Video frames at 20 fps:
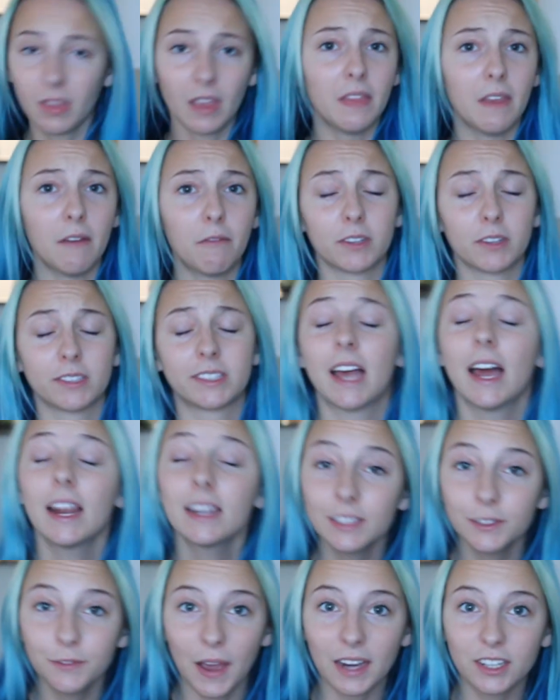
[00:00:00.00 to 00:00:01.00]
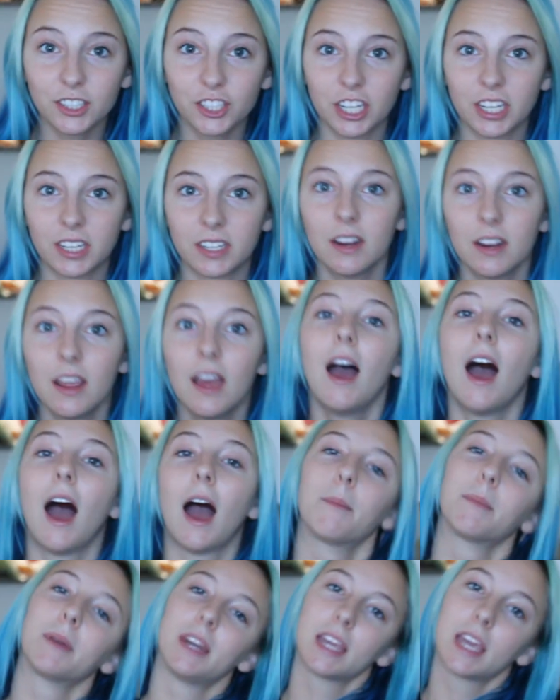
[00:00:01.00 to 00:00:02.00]
And then for satisfaction,
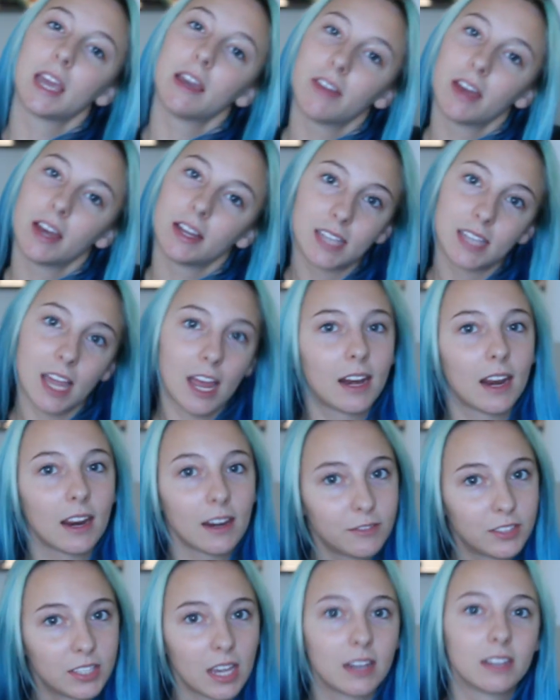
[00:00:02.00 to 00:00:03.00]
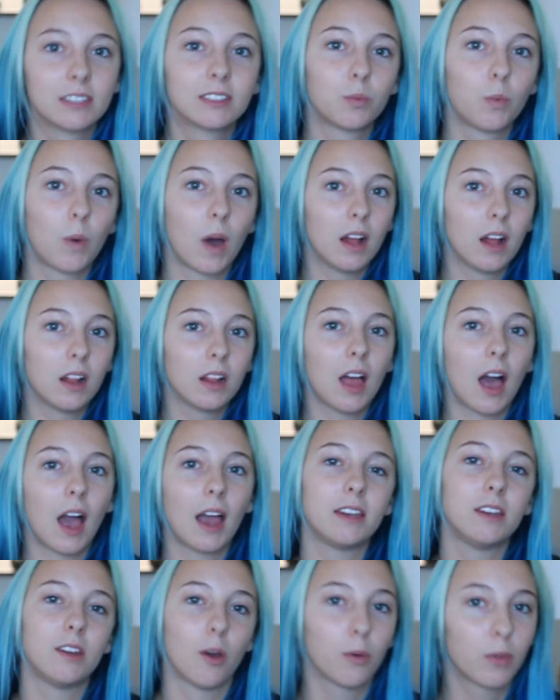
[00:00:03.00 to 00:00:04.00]
I'm gonna give it a 10 out of 10 as well.
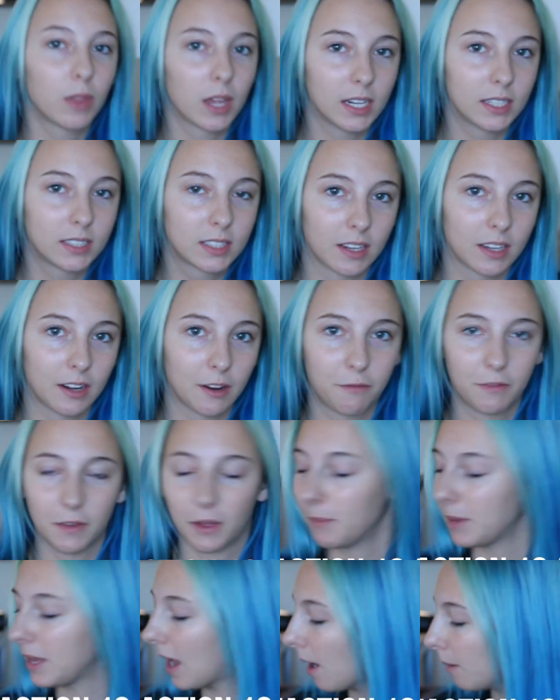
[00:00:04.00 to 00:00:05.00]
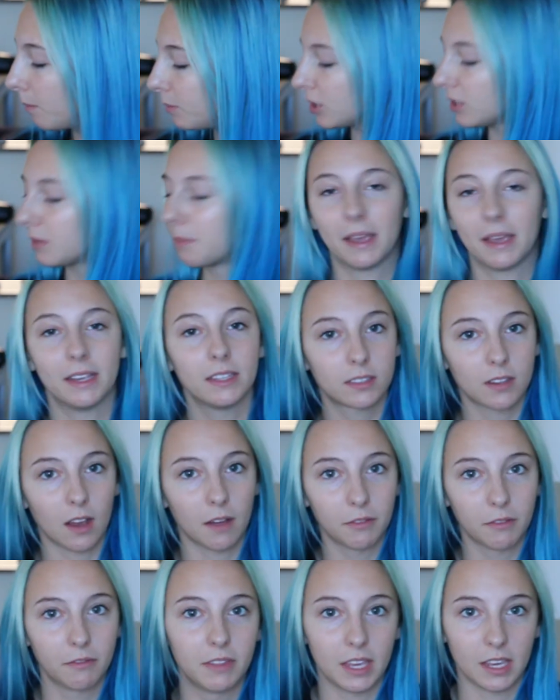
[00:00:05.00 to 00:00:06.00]
I know that it's gonna fill me up just based
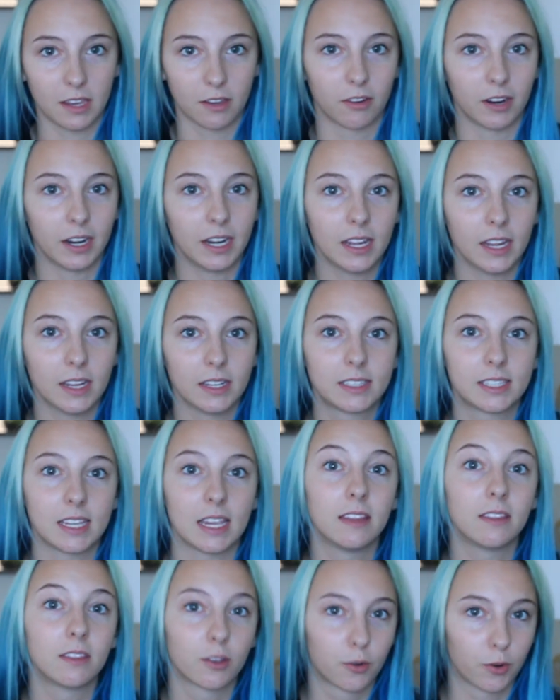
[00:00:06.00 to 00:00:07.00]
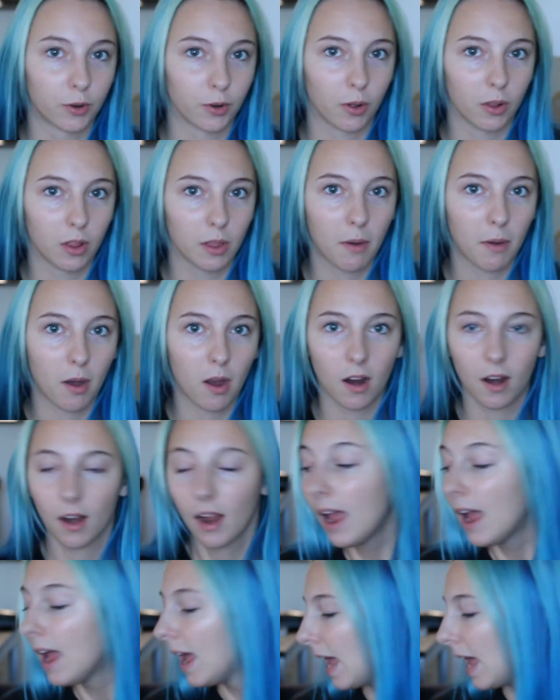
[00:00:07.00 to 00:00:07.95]
off of the ingredients in the granola bar.